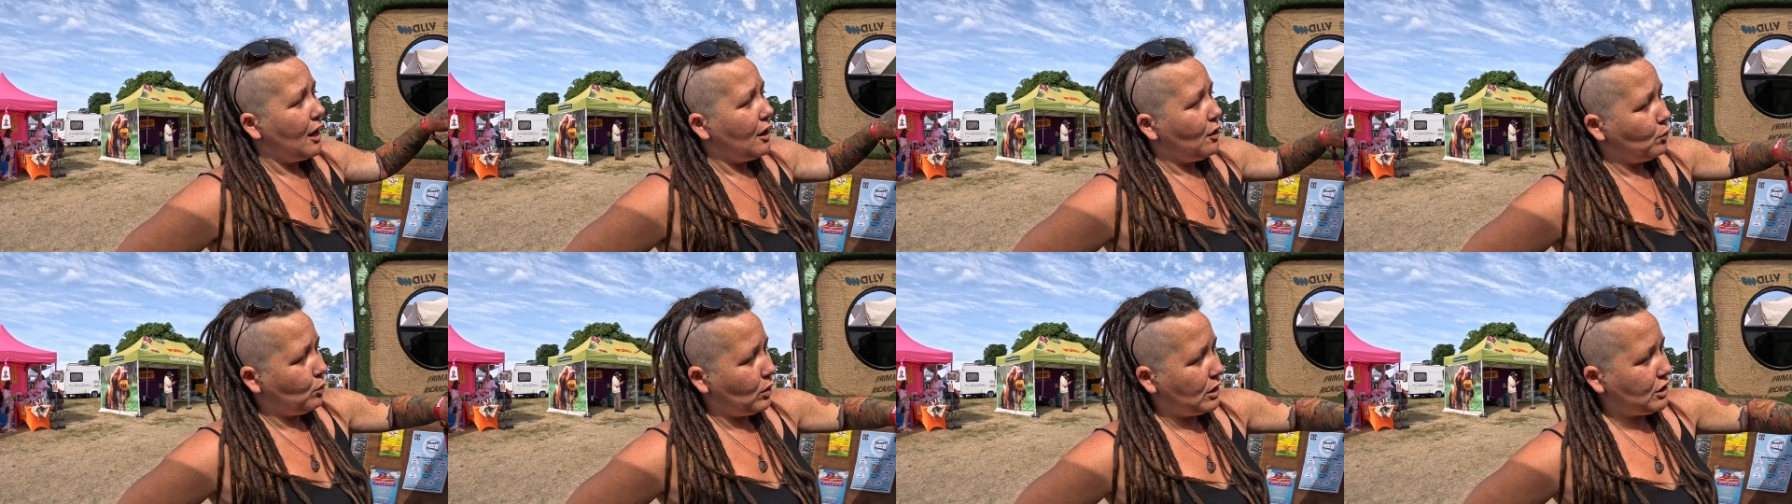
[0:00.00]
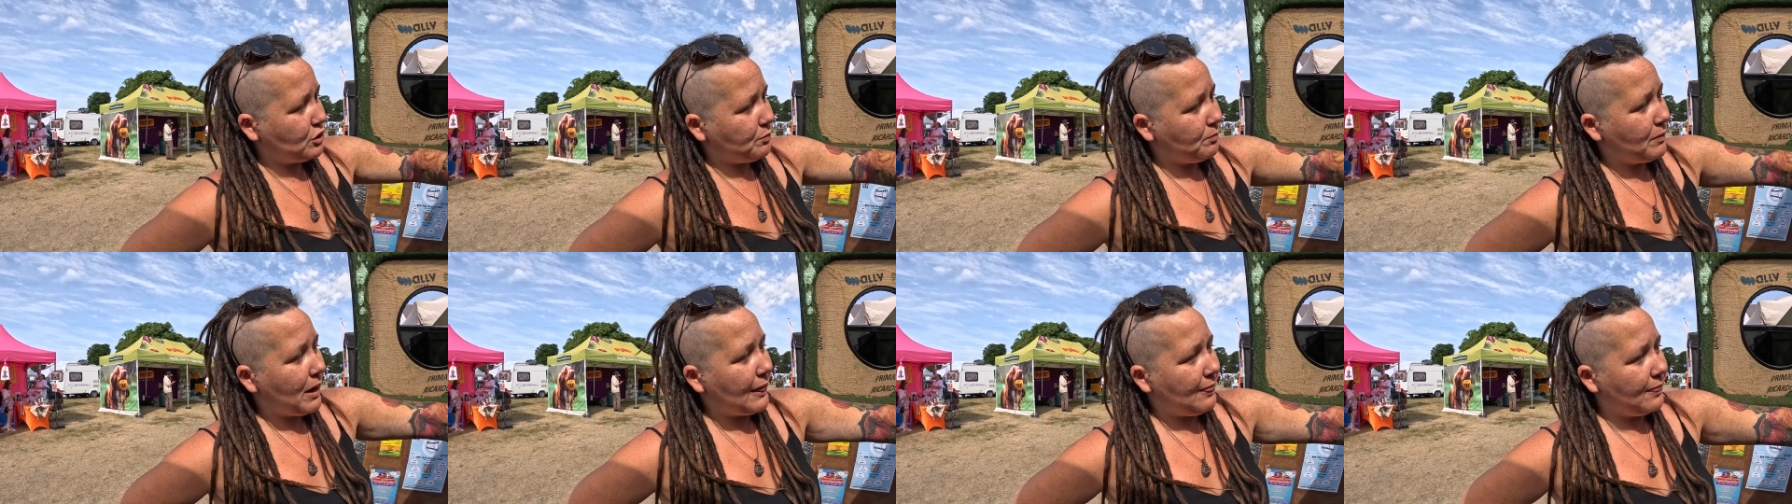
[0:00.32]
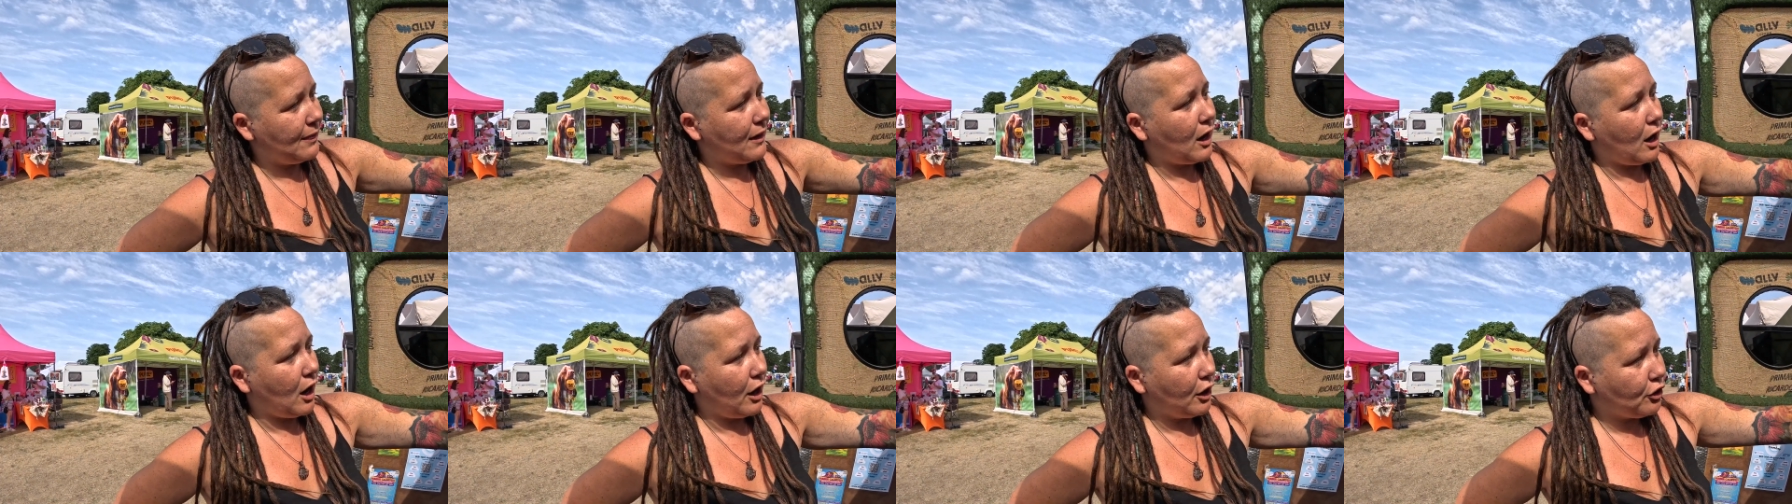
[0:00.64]
which meant
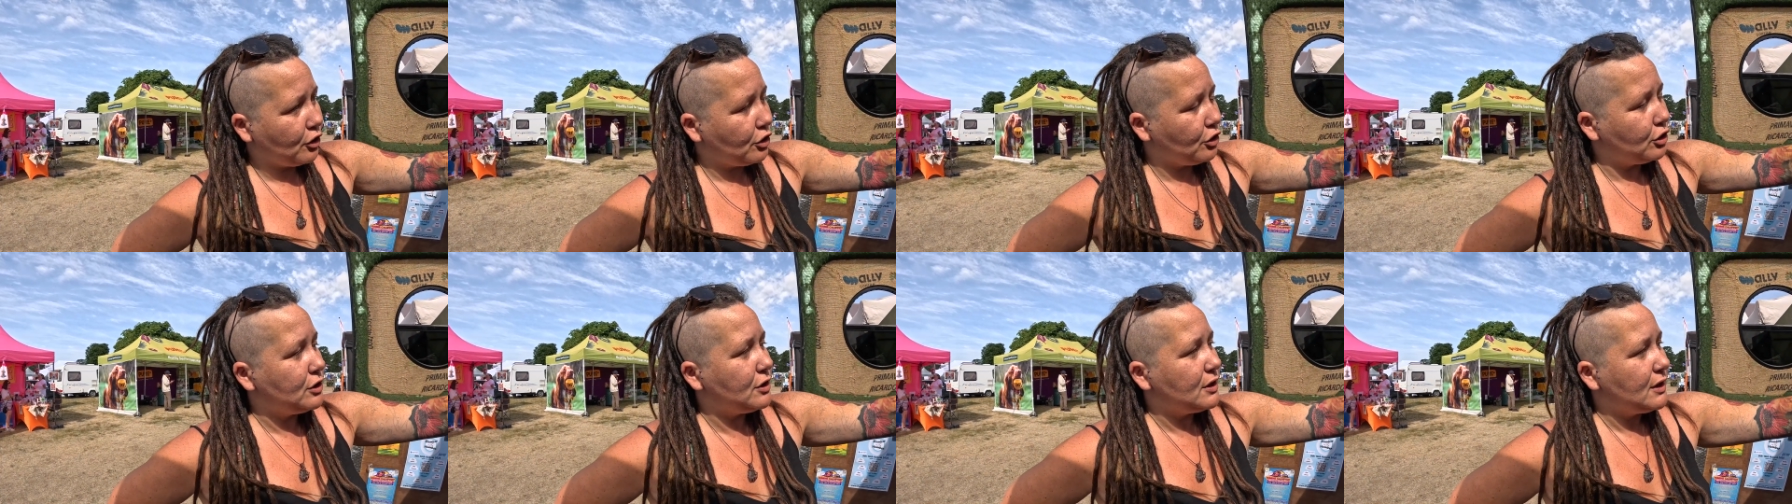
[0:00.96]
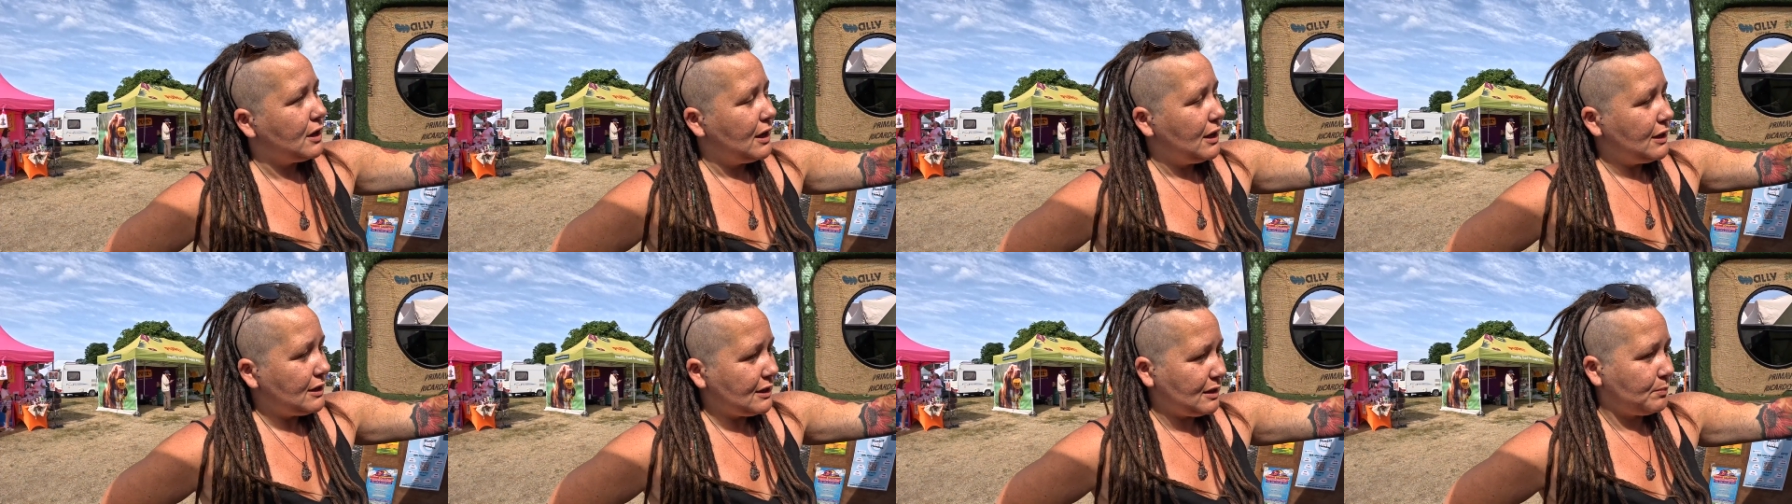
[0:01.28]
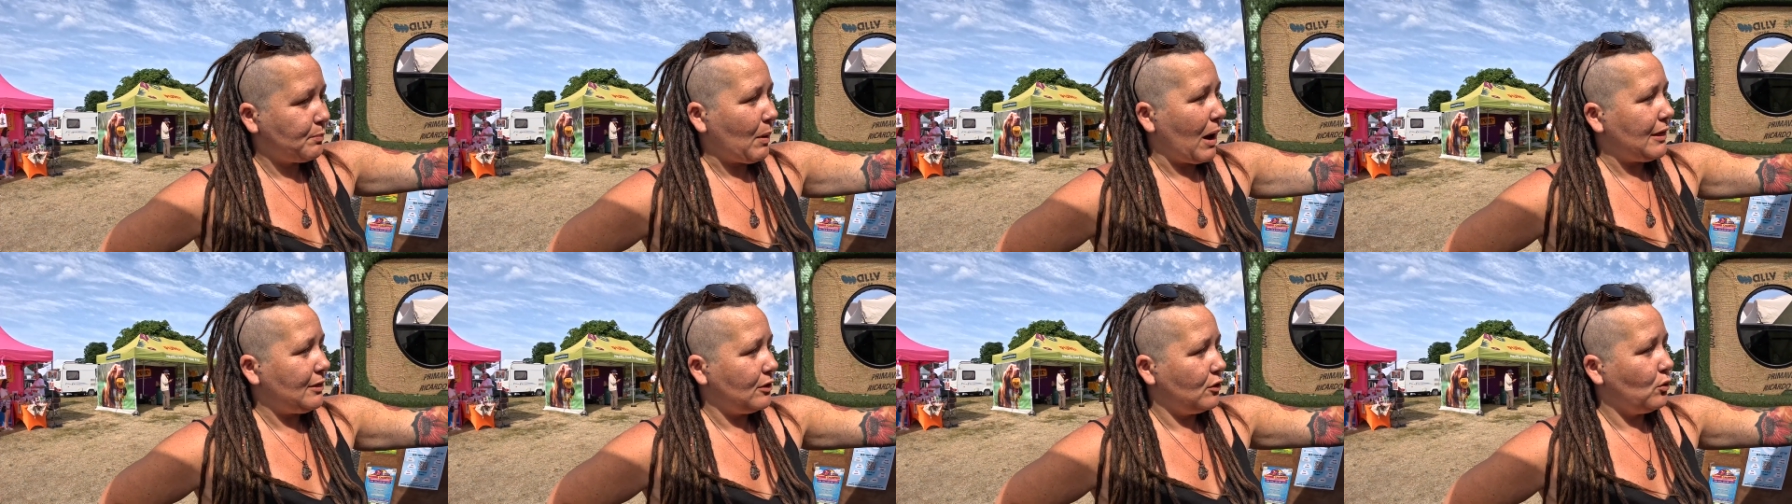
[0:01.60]
that I could
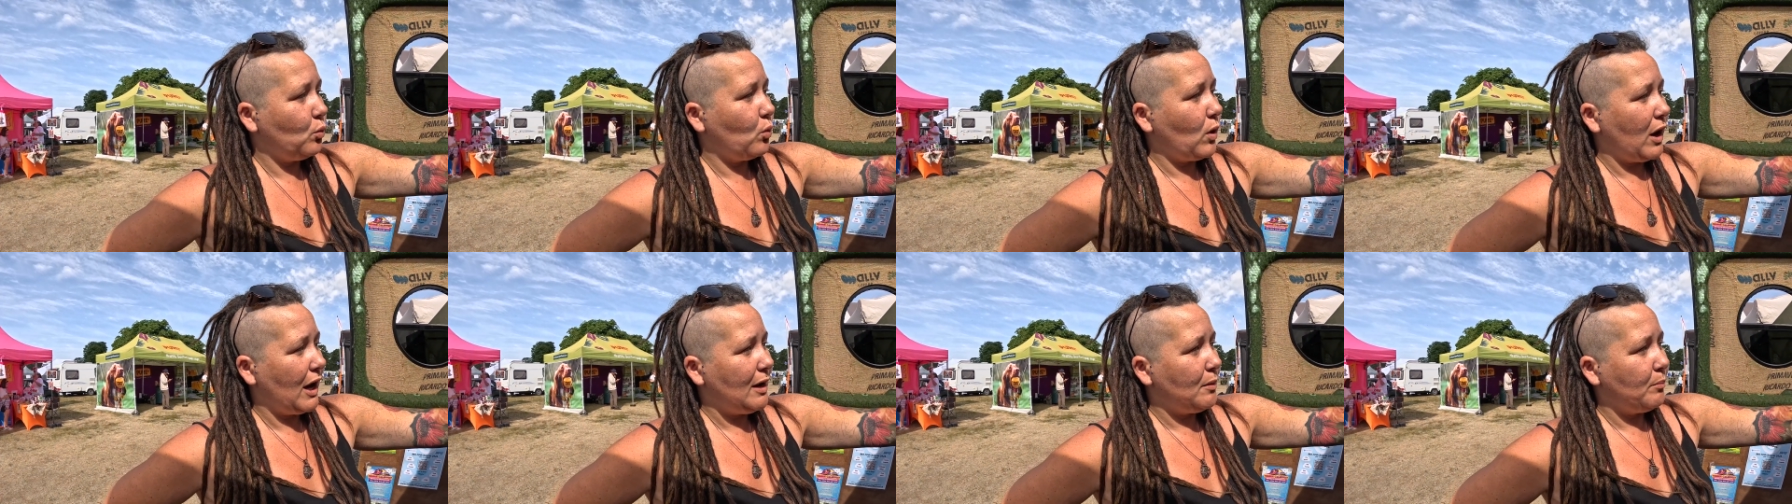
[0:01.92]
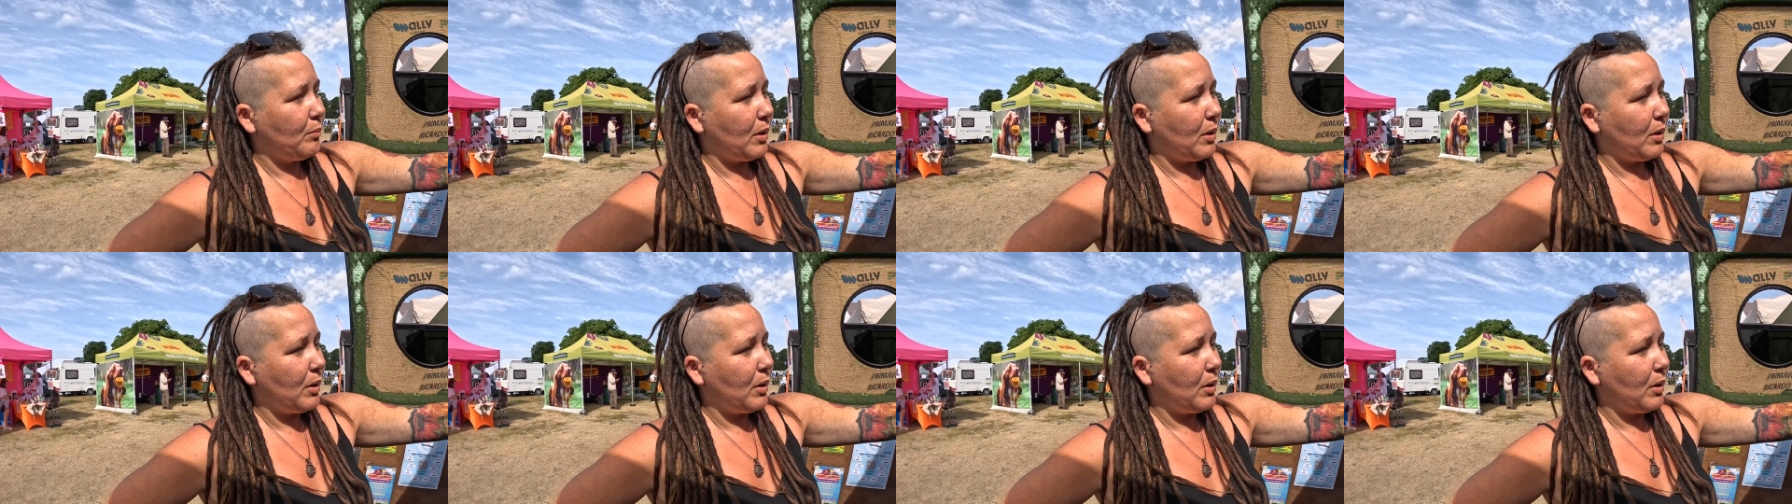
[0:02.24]
spend the weight